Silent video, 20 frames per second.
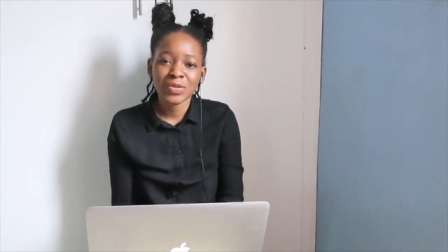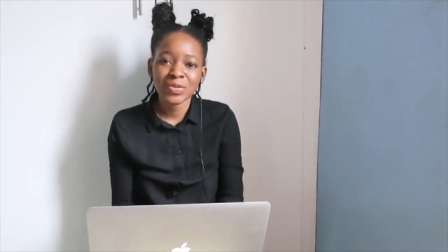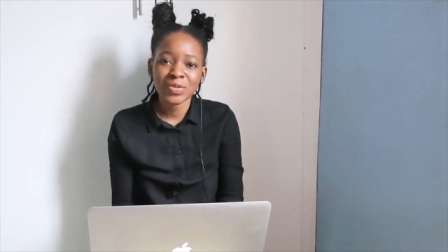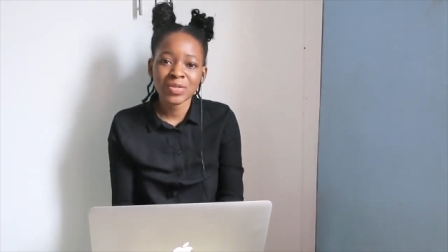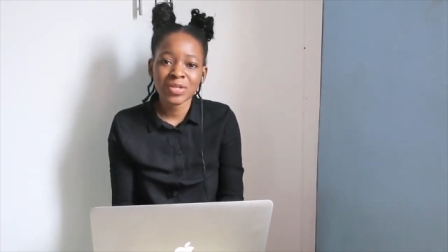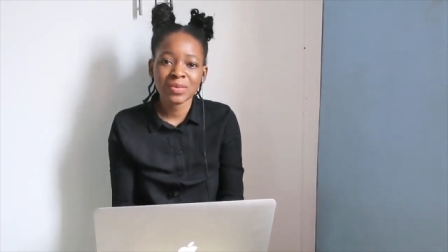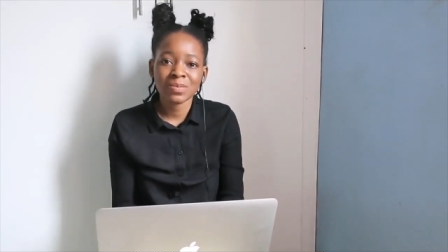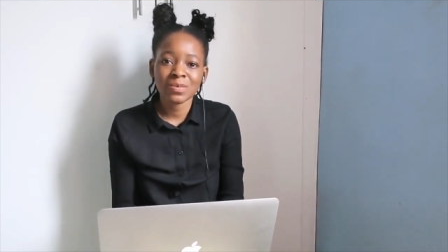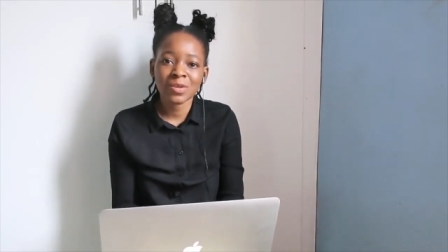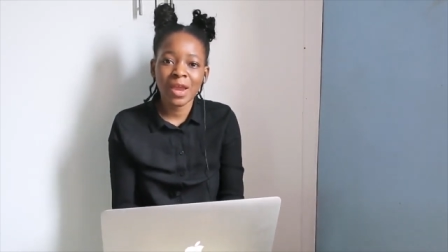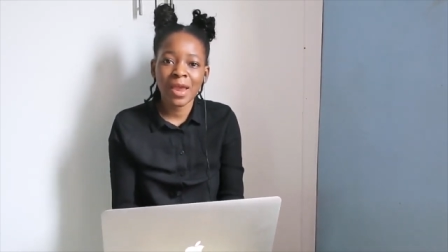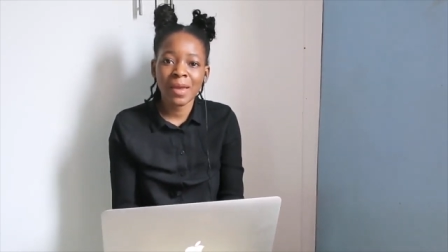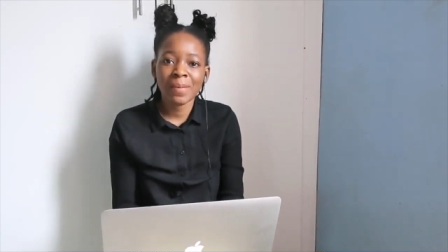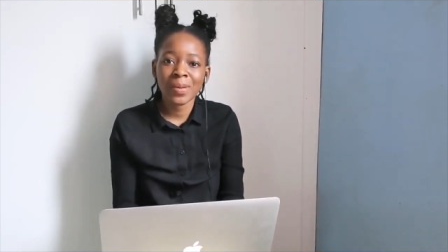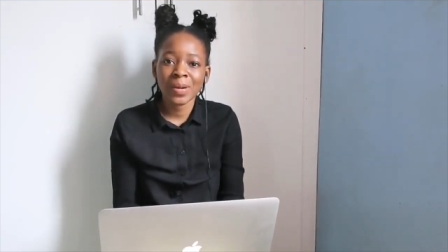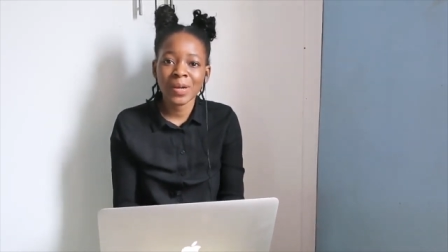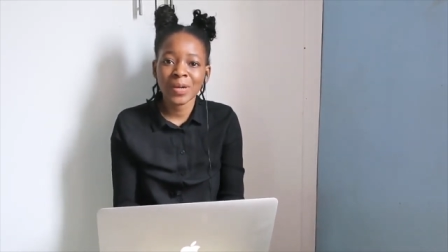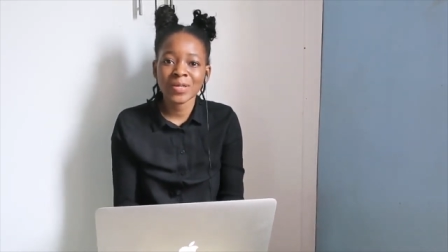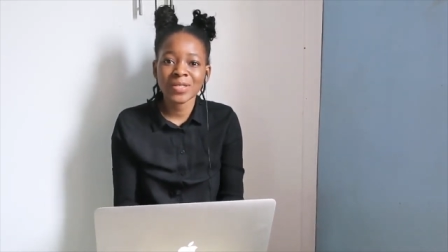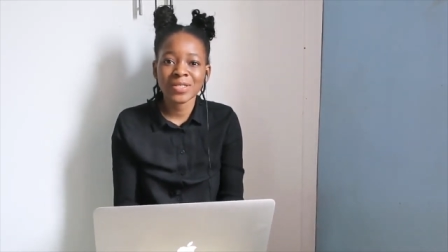to
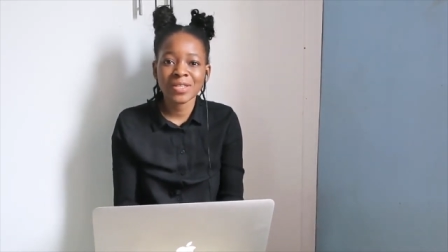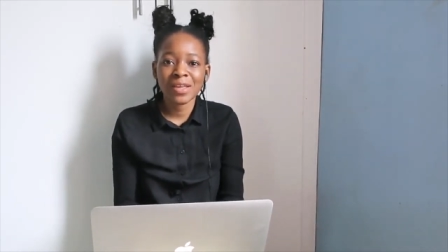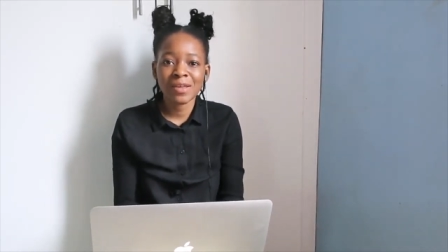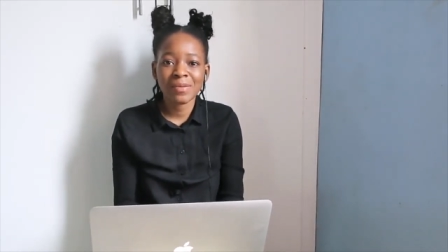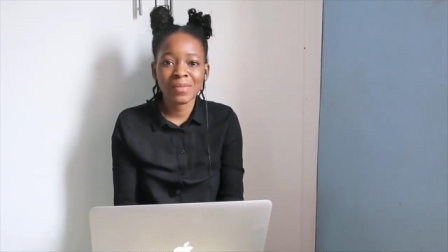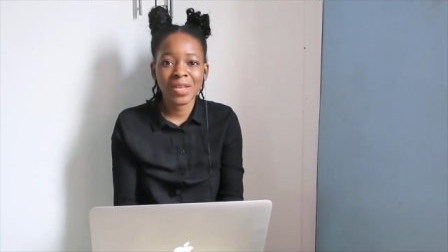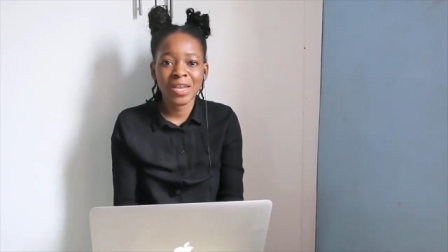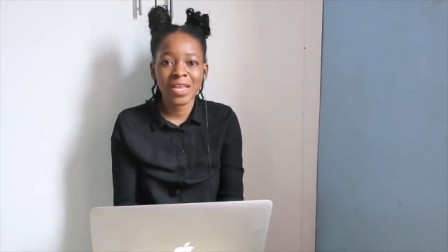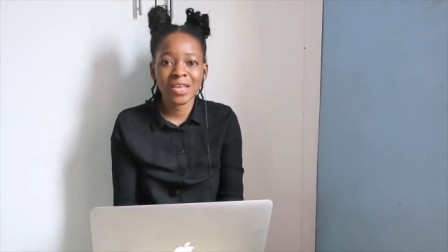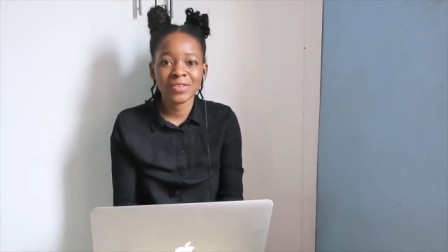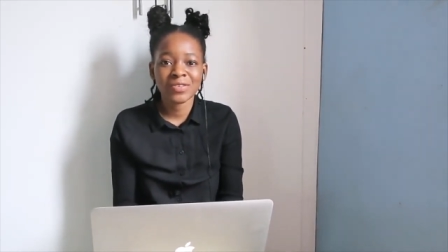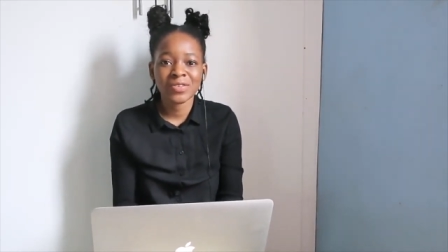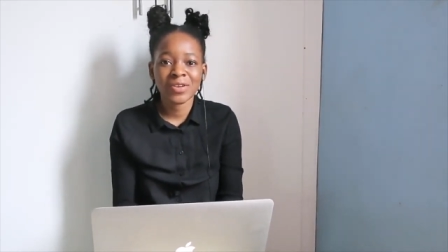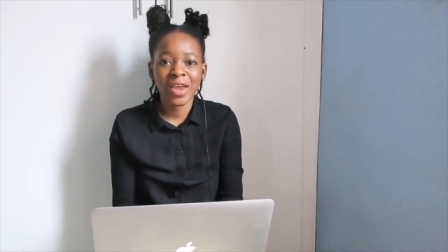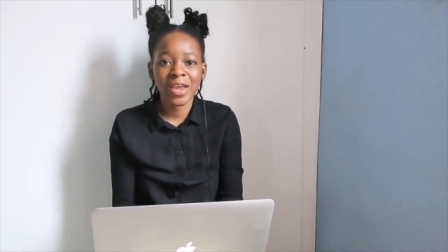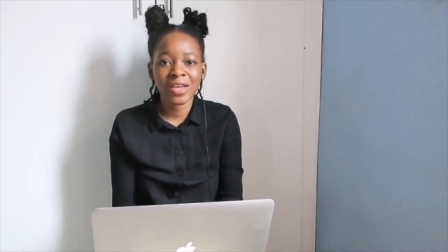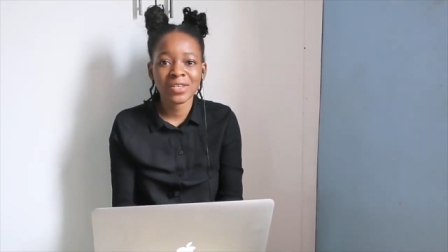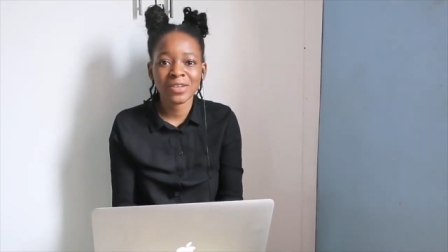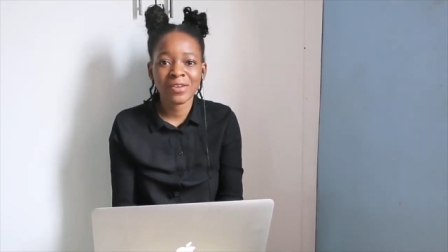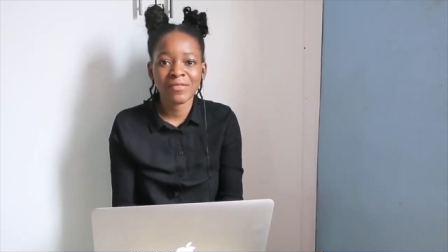subscribe, and I'll see you in my next
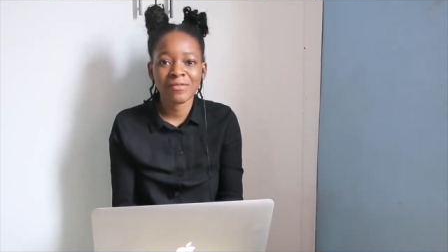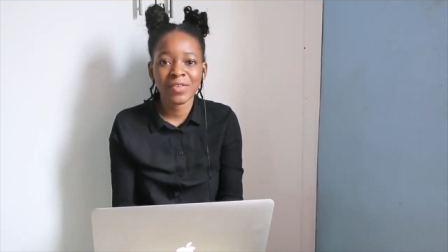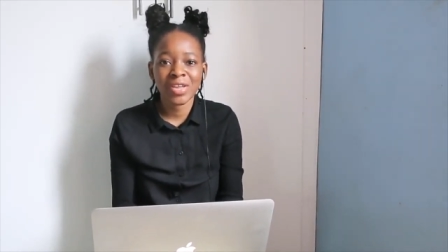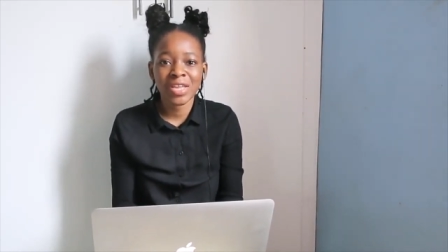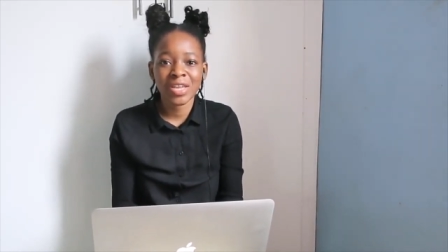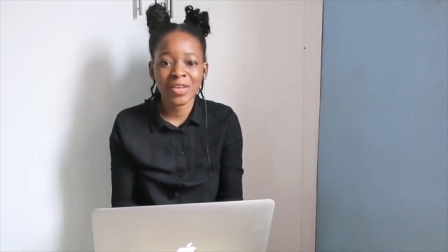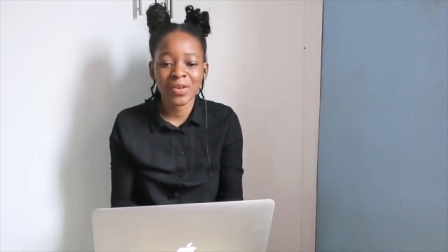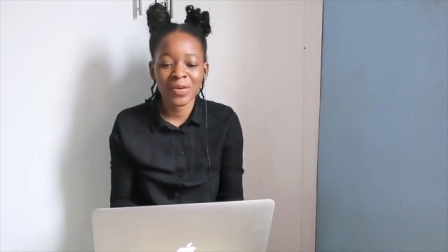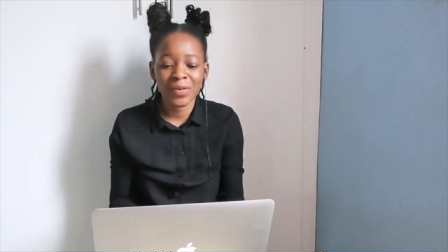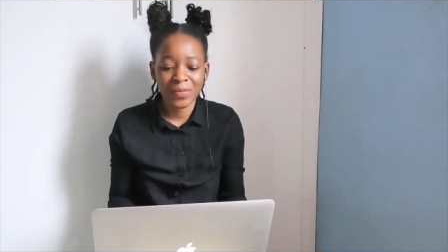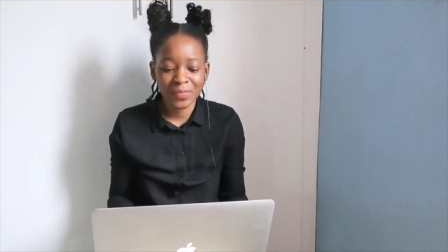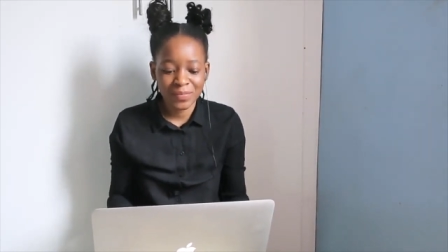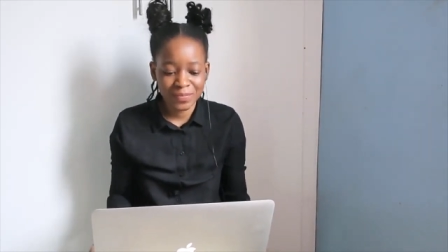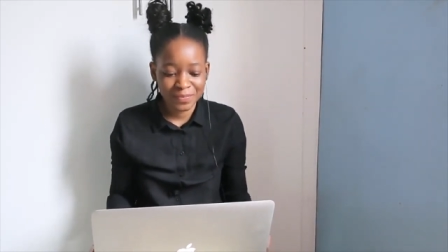reaction video.